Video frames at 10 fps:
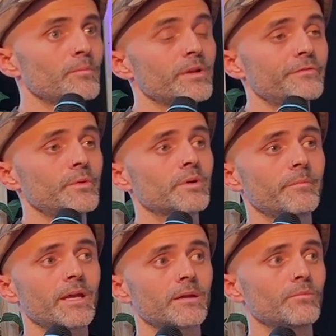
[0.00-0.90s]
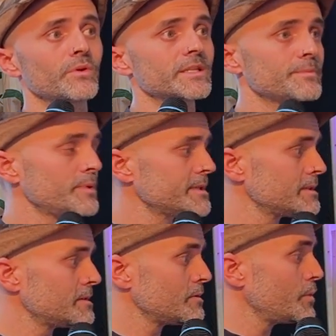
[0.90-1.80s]
But if we want to make it more
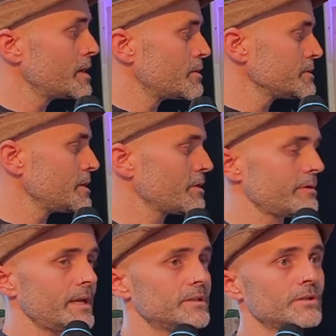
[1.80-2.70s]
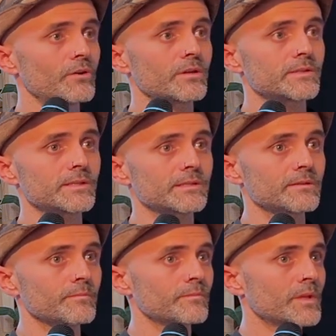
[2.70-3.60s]
explicit, we could also create a token system.